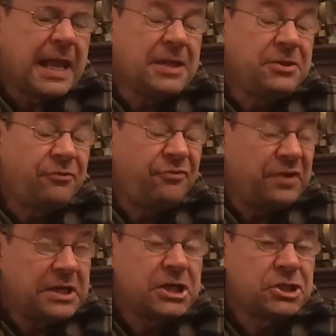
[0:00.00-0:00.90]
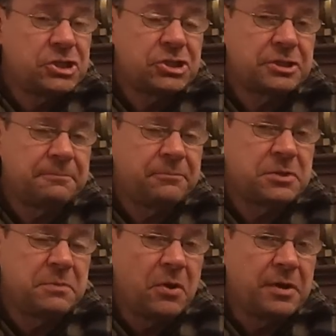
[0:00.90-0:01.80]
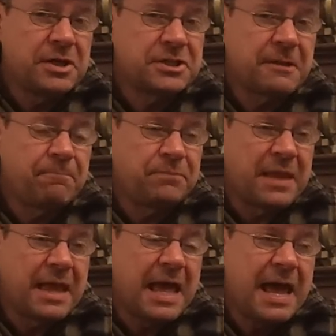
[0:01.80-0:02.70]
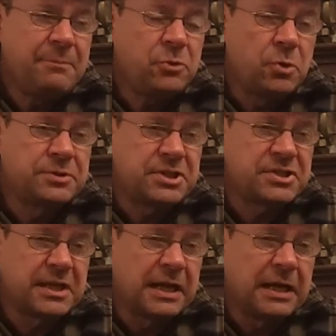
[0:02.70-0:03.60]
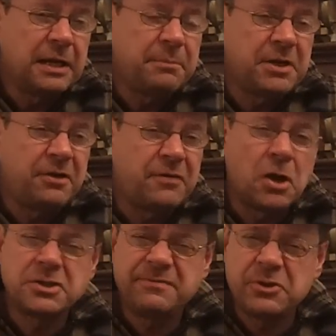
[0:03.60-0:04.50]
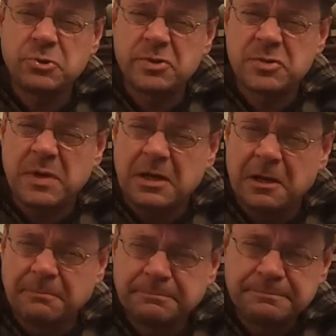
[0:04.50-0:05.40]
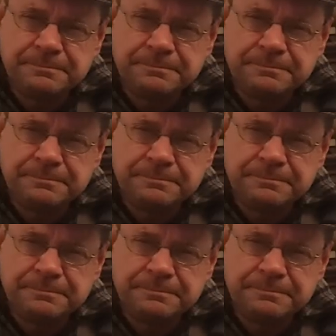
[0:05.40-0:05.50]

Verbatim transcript: In the finish, to be honest, I'm noticing a little bit of artificial sweetener.